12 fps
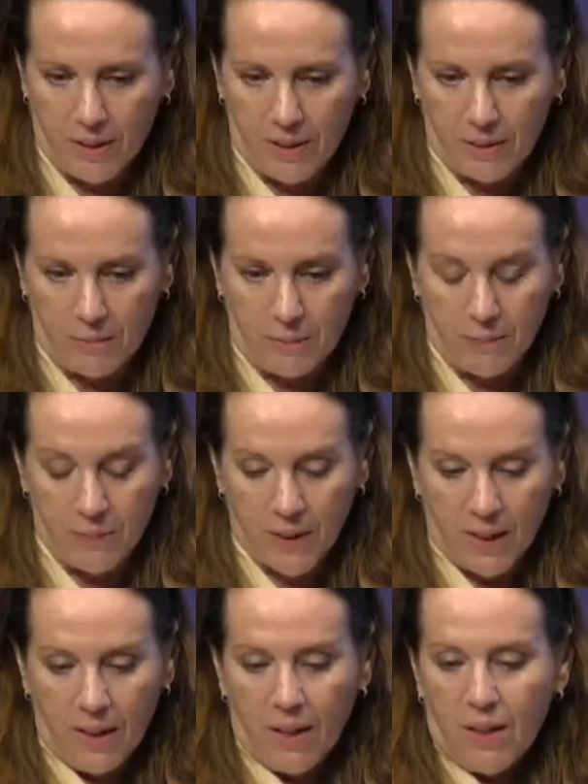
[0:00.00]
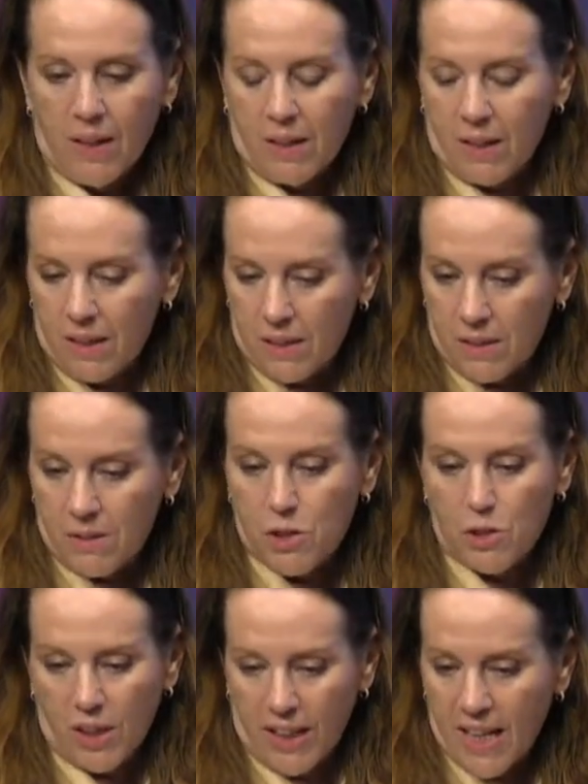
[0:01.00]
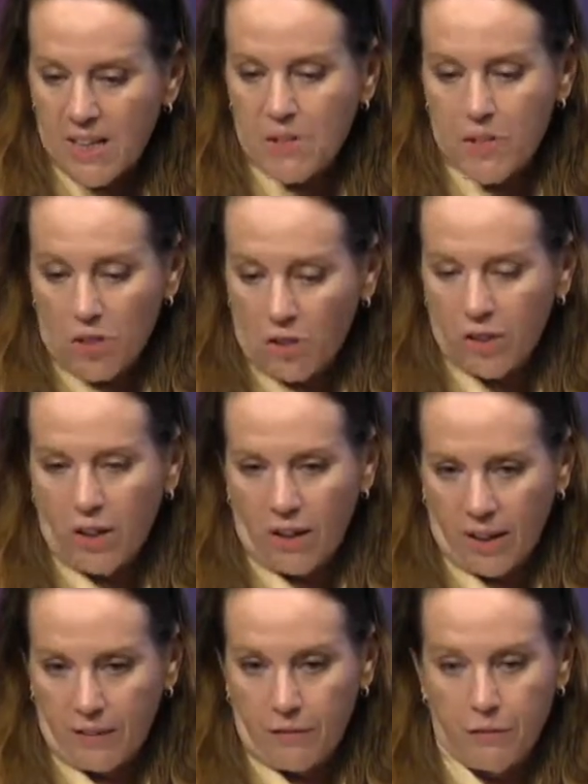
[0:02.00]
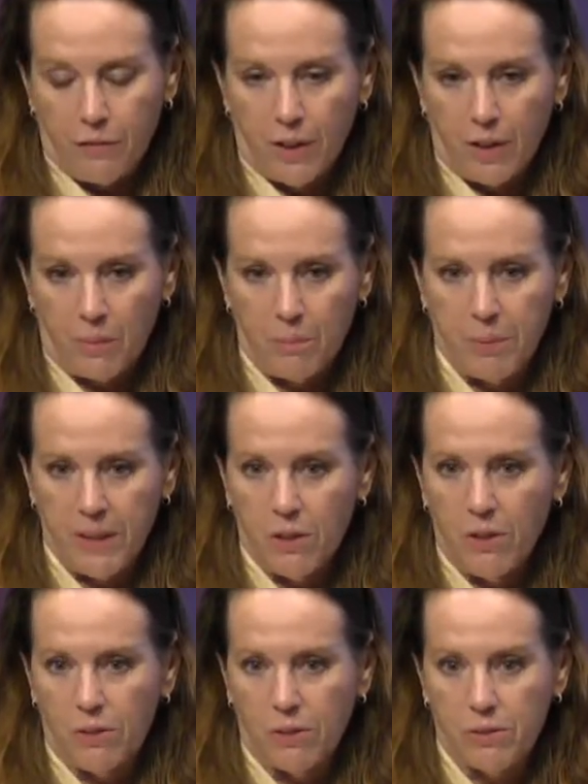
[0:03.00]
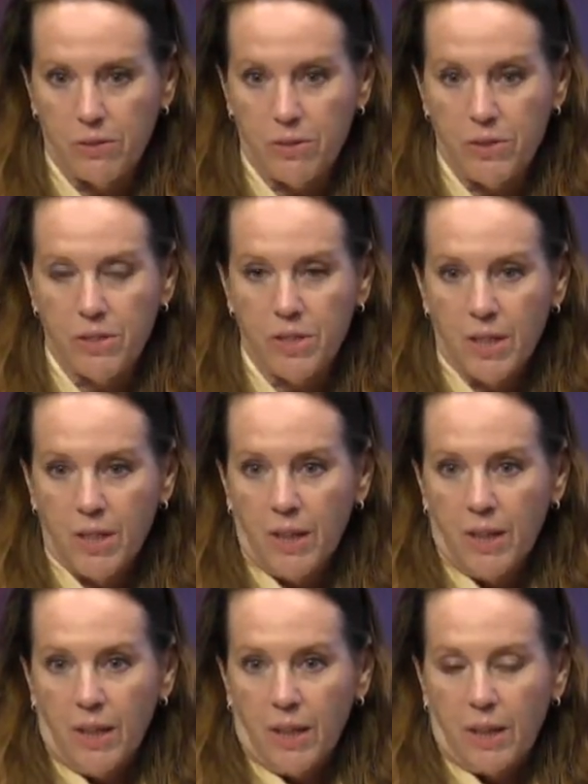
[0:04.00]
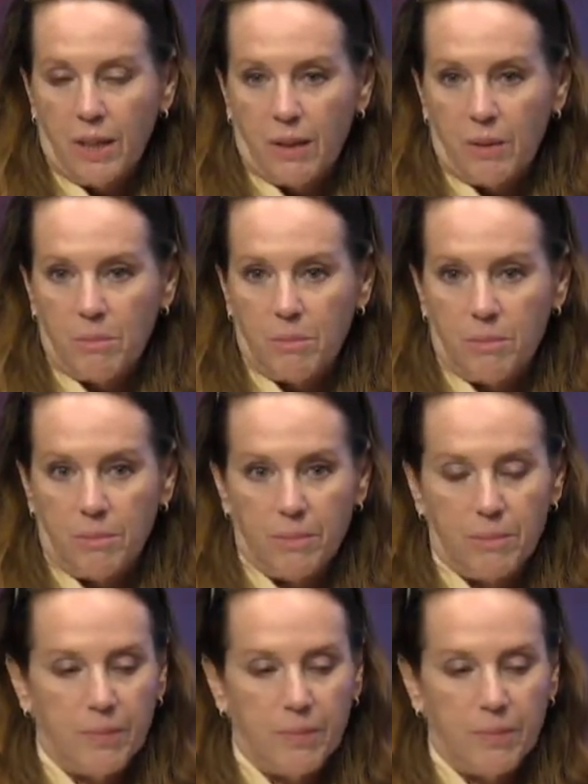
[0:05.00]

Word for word: um, uh, Shirley Hazzard's archive um, because um,